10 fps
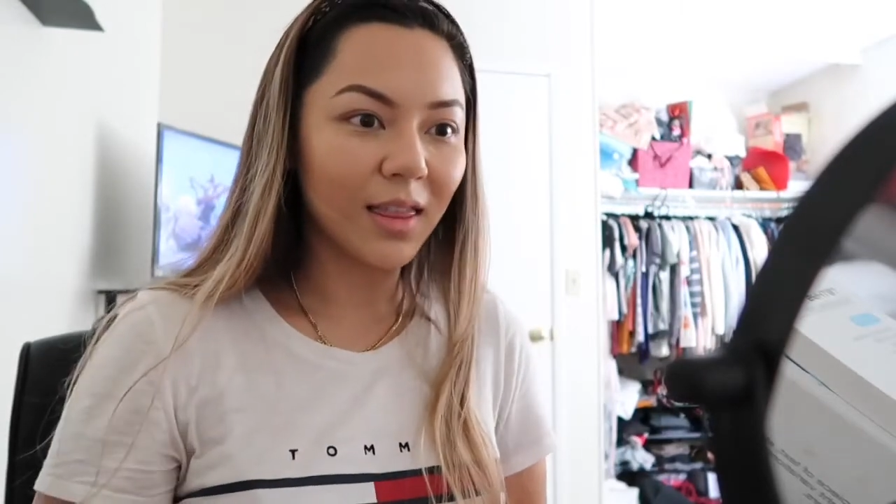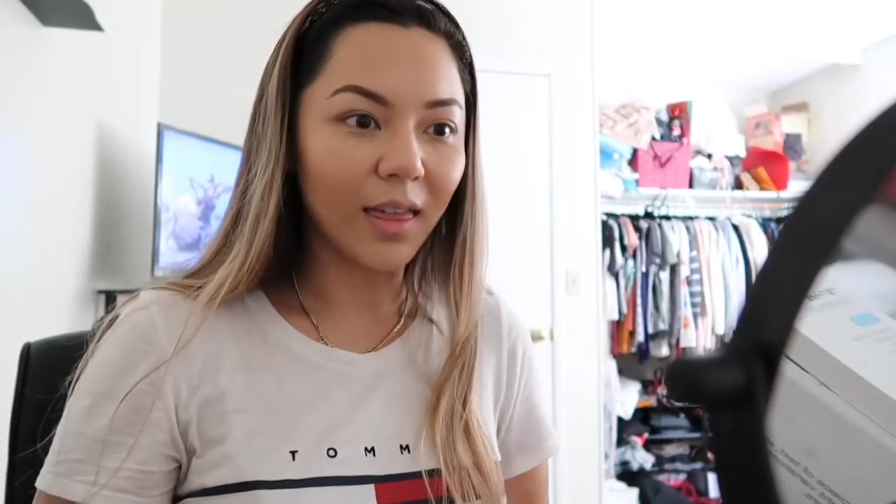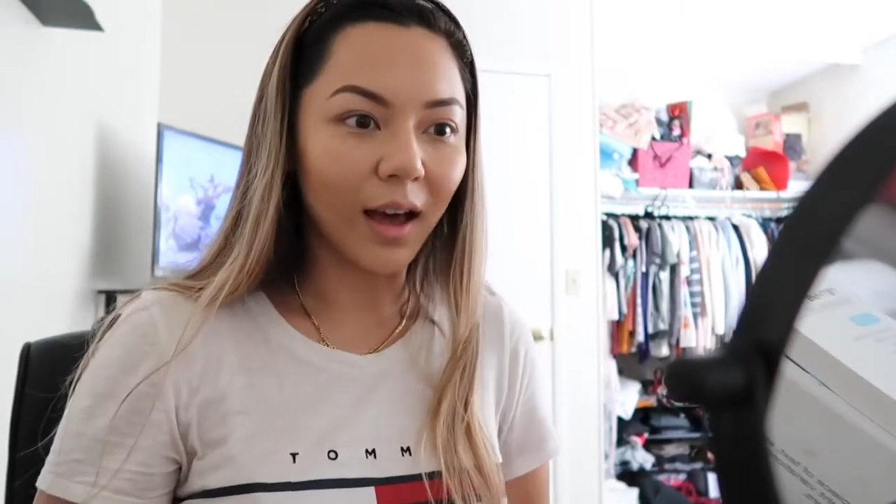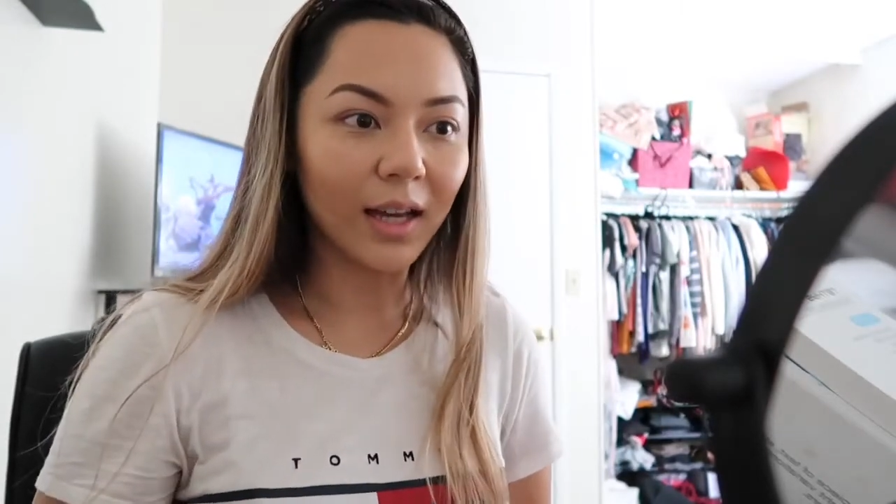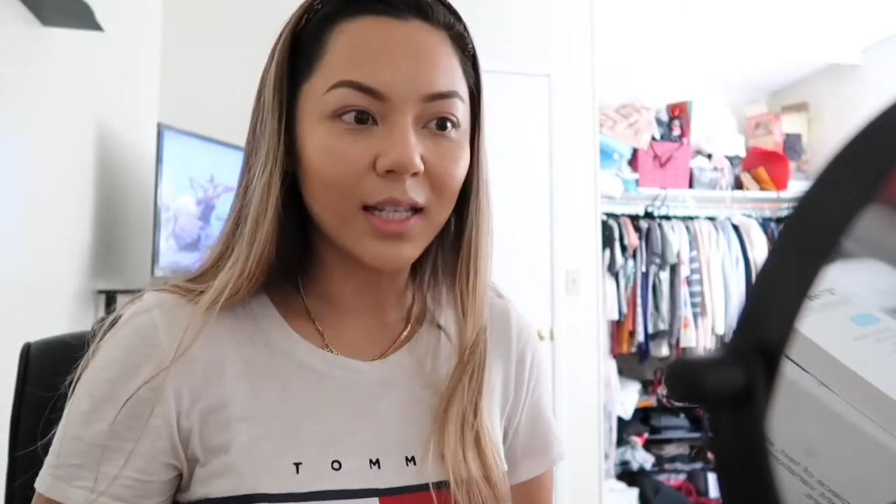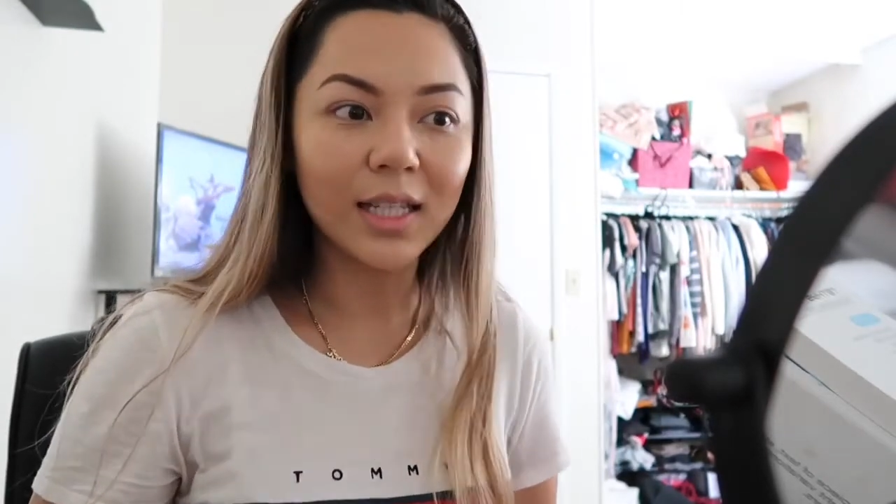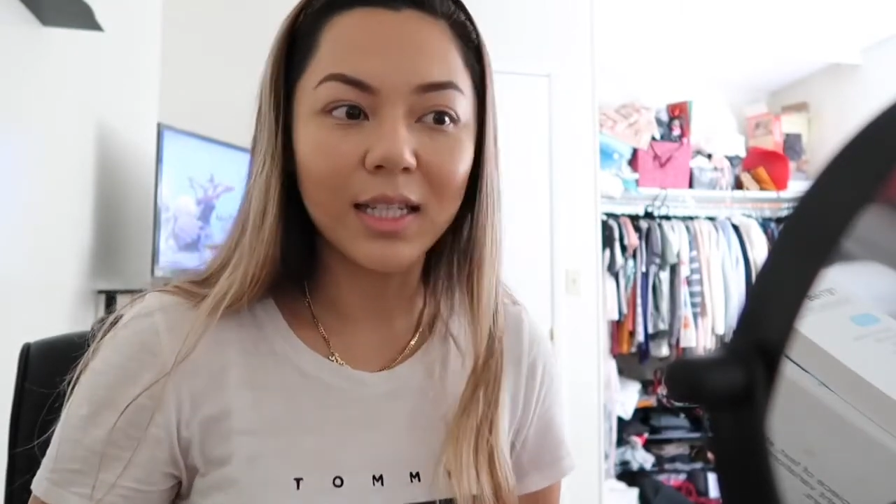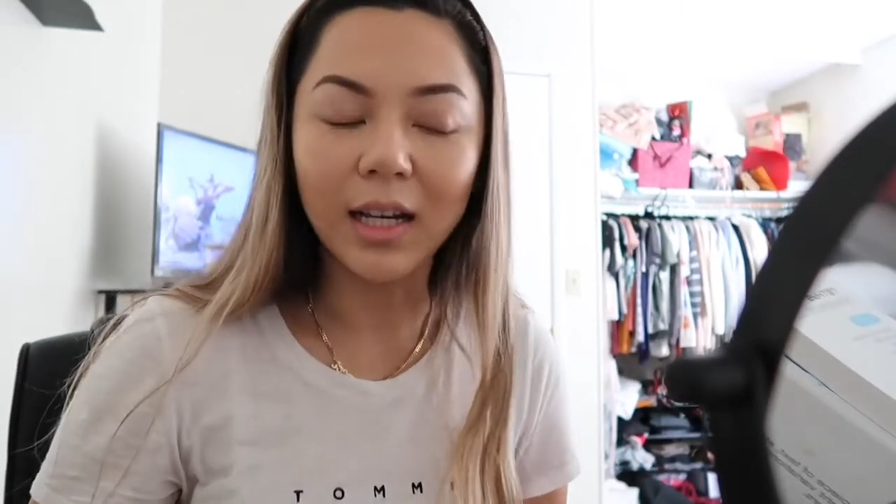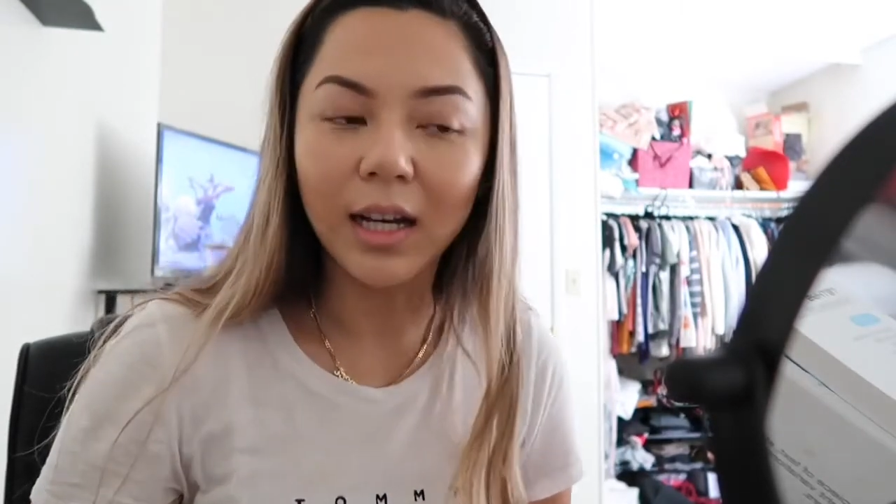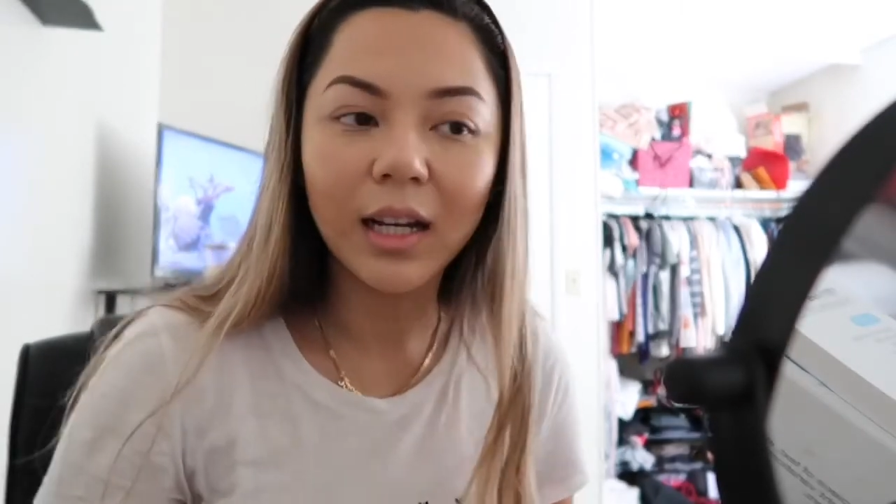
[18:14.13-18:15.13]
that is
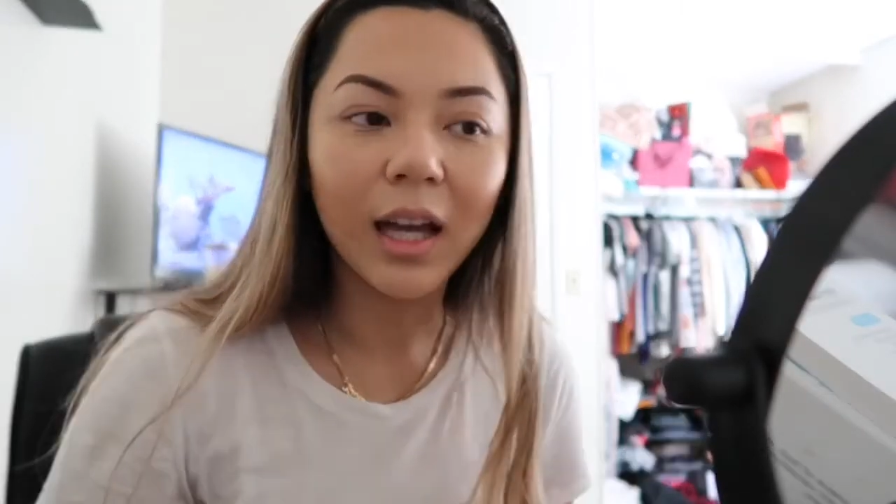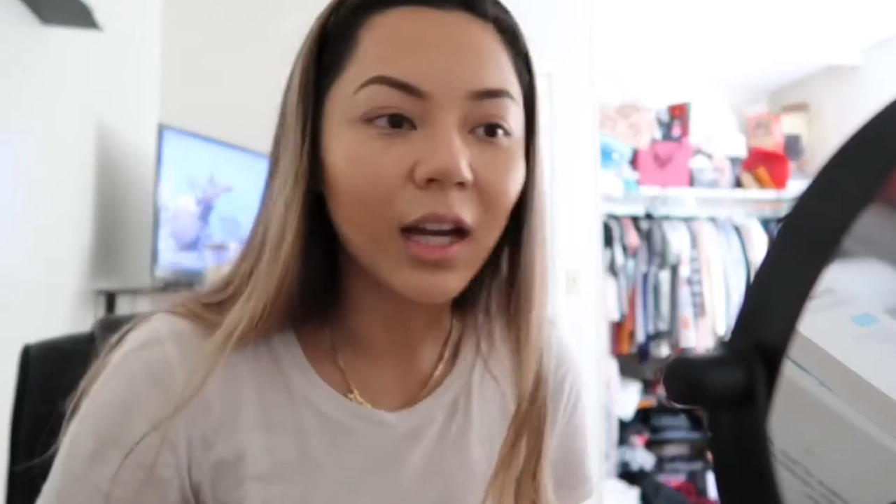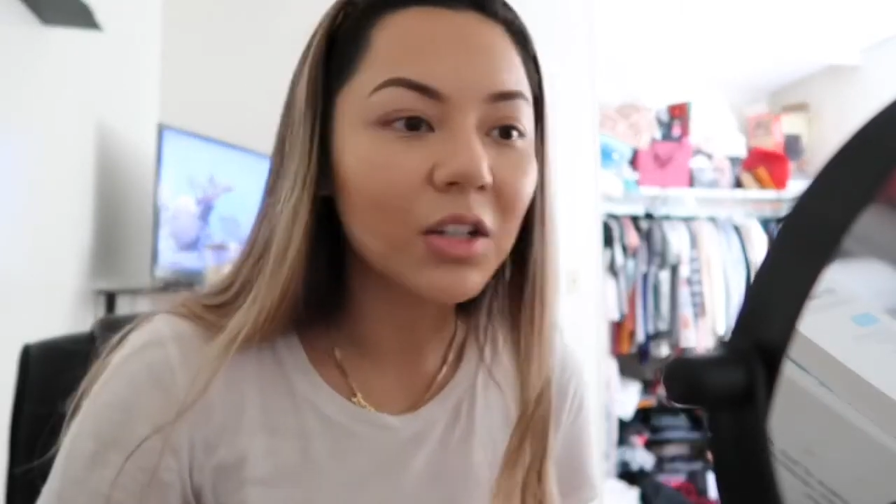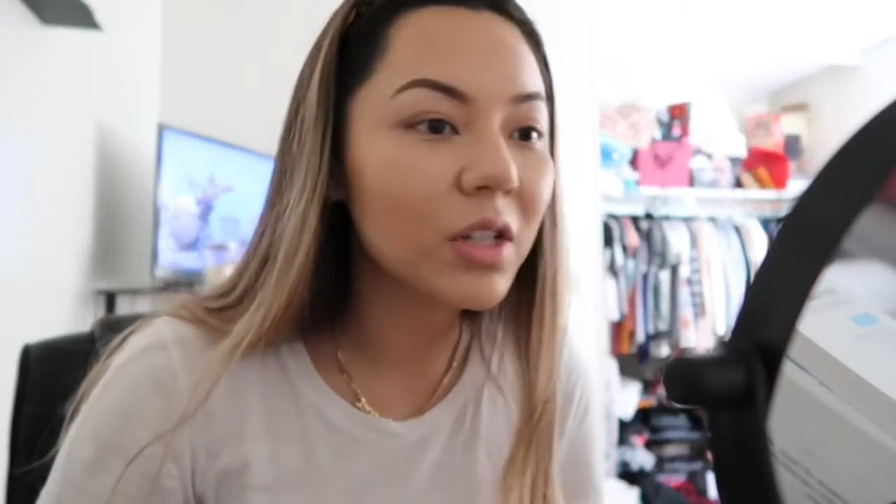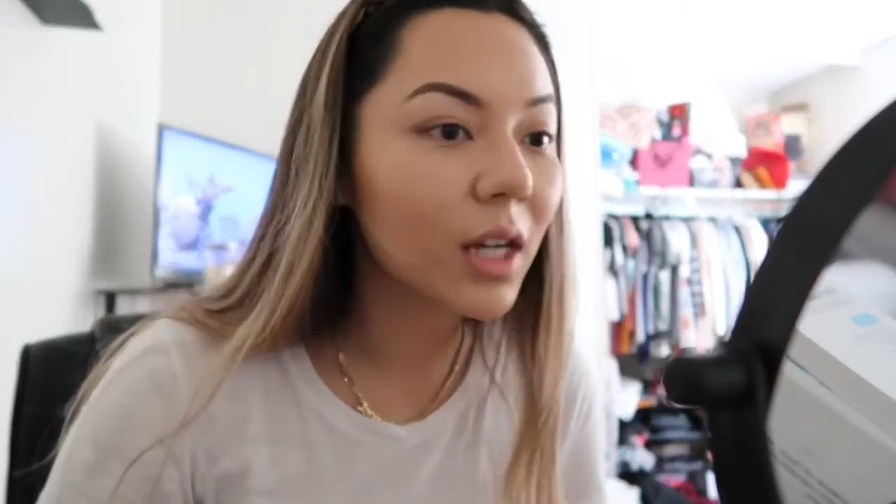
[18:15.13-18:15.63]
done, I actually